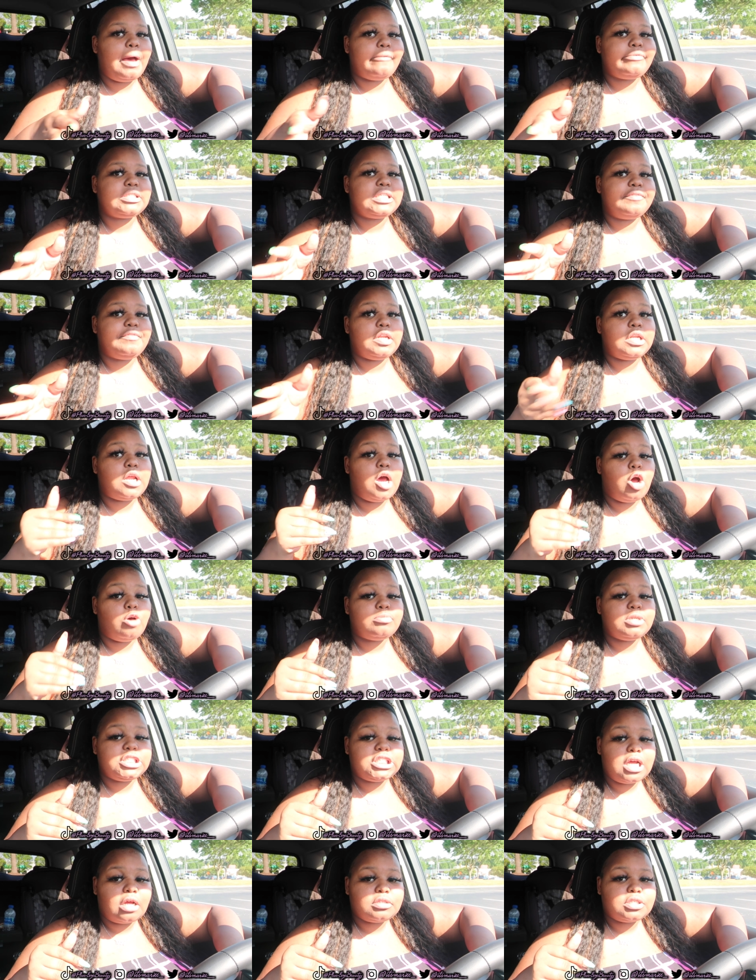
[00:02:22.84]
I was living in a
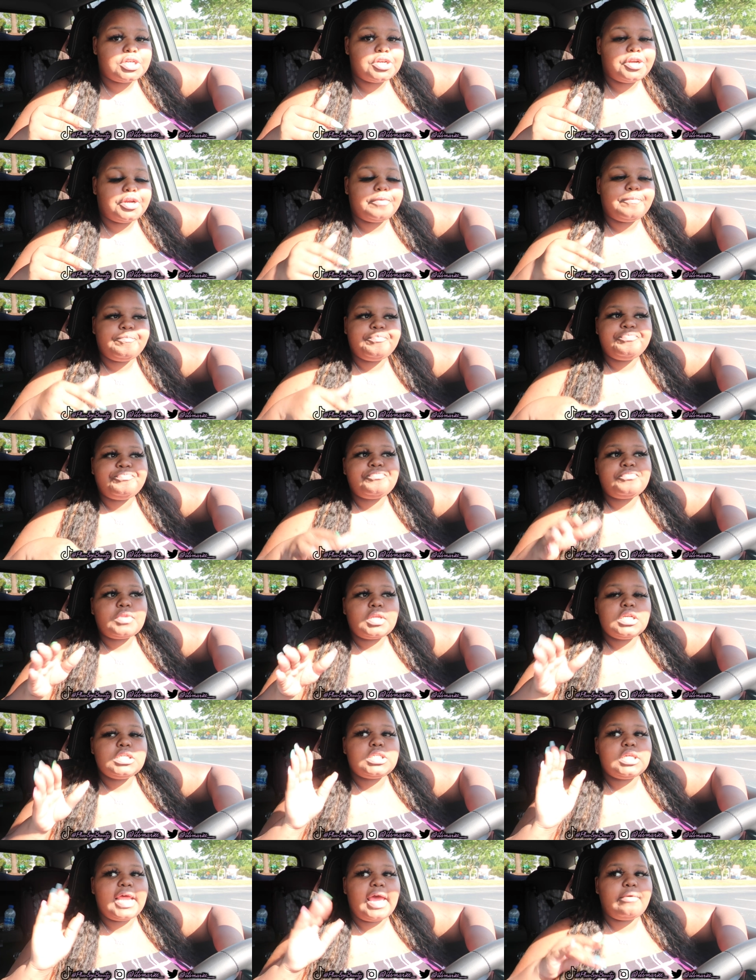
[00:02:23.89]
homeless shelter.
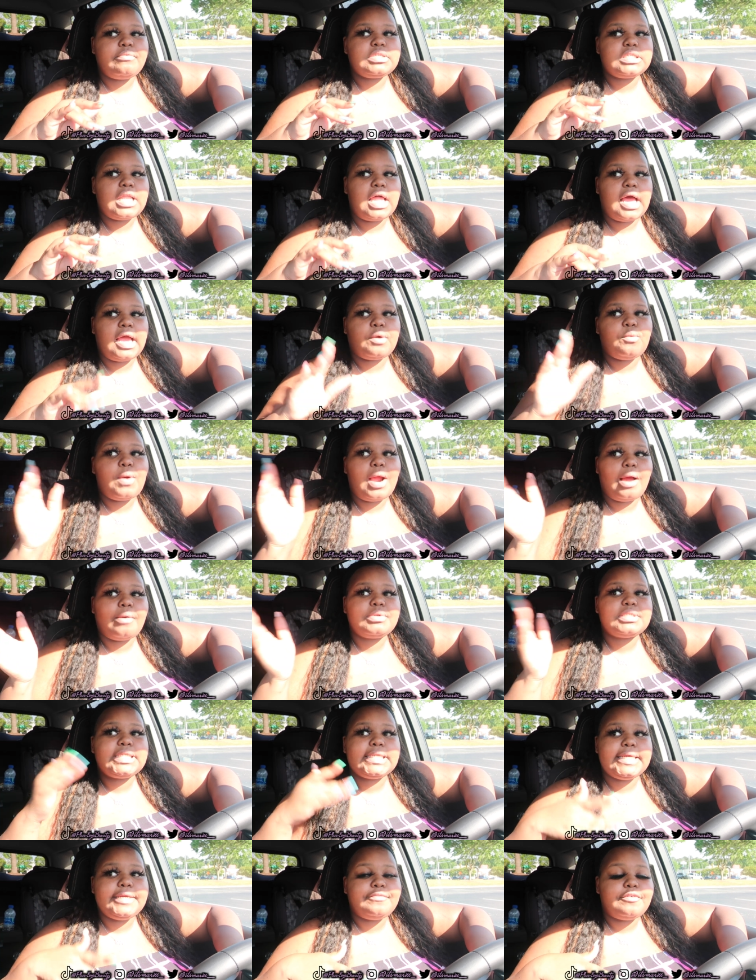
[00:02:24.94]
So that was like where I
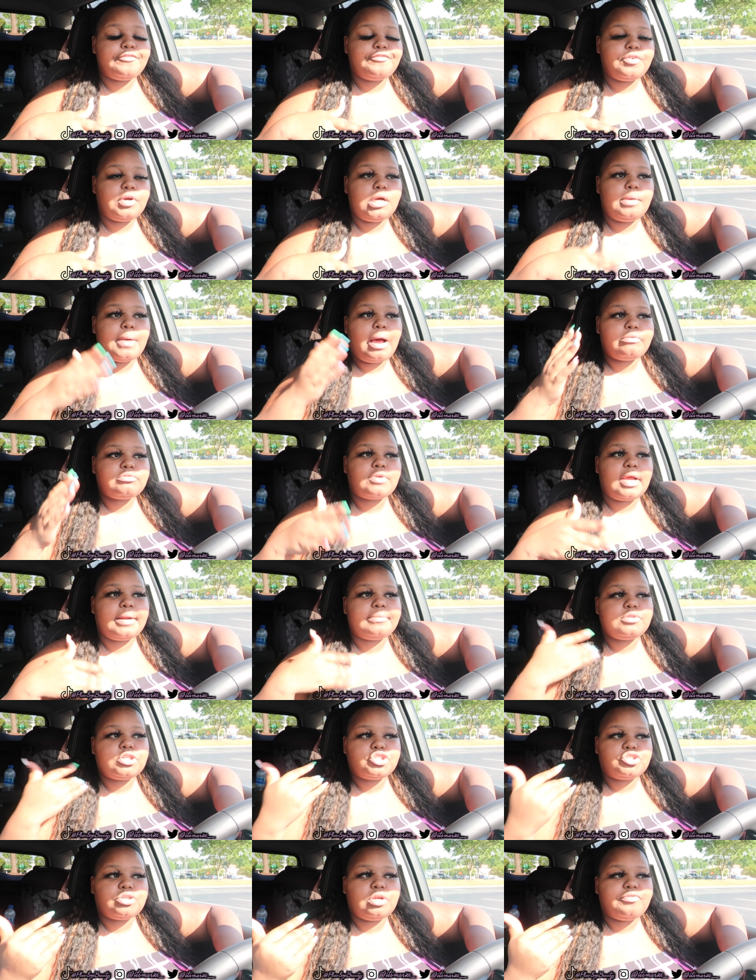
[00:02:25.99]
was leaving from. I was right up
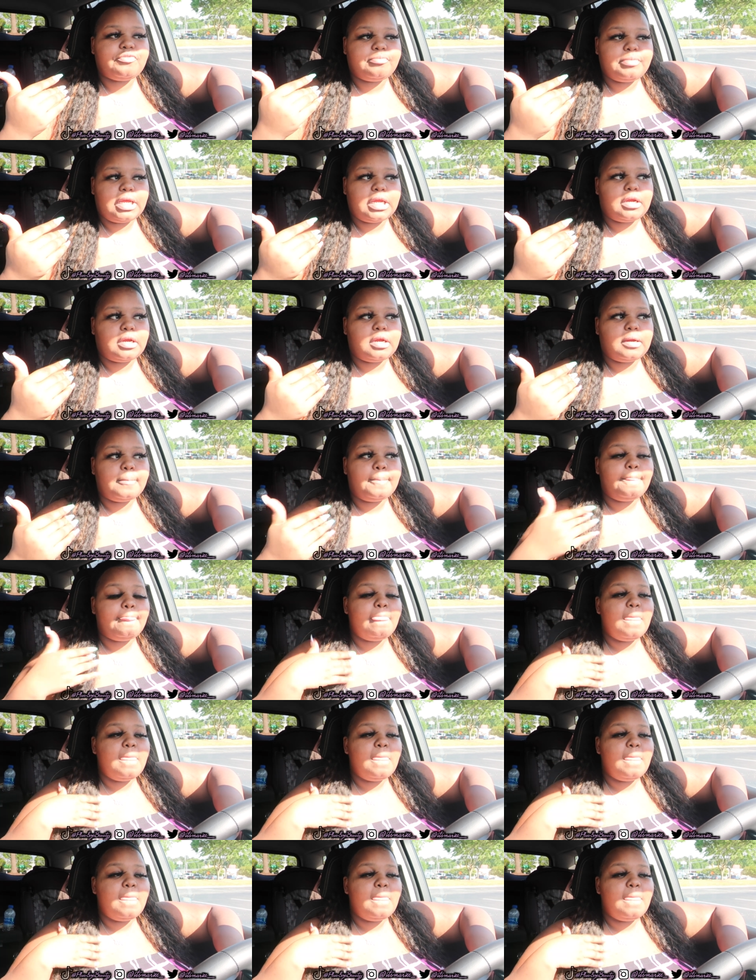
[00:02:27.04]
the street from there.